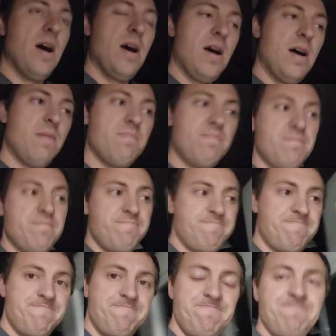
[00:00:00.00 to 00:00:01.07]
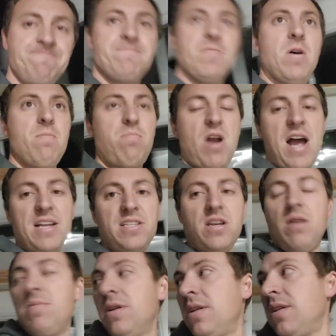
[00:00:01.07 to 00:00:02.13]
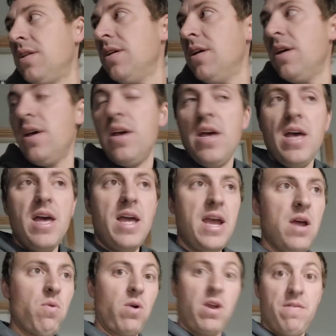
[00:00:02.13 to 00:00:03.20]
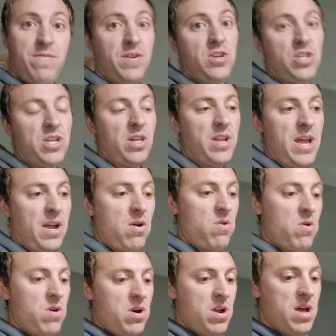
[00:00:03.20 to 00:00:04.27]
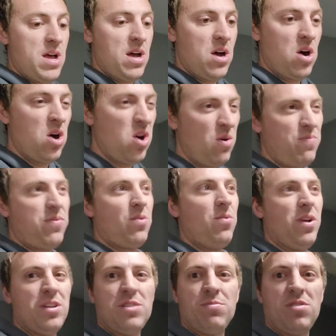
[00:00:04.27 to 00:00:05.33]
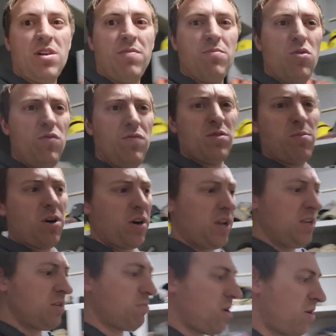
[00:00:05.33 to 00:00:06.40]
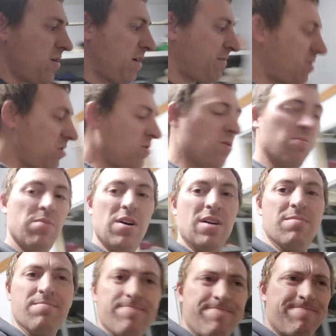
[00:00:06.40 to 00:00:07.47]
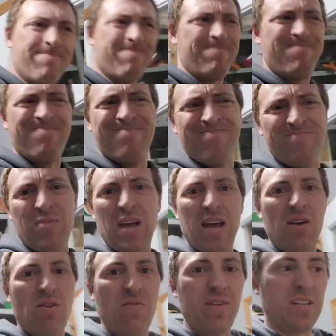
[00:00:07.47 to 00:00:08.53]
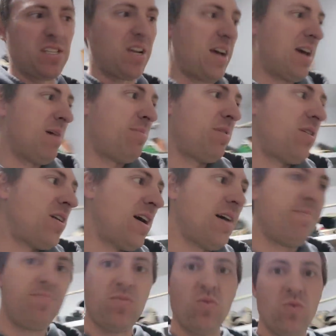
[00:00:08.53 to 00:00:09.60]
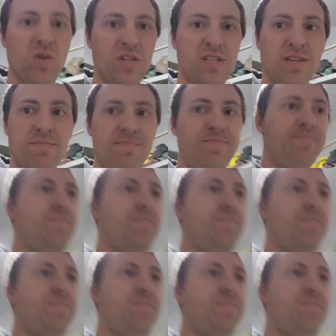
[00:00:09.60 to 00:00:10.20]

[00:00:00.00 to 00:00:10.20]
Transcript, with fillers: Um, Brock's coming, and we're going to finish selling that corn. Hopefully we'll get some stuff moved to Berkey tomorrow afternoon, but mm, I don't know if that's going to happen or not. We'll see.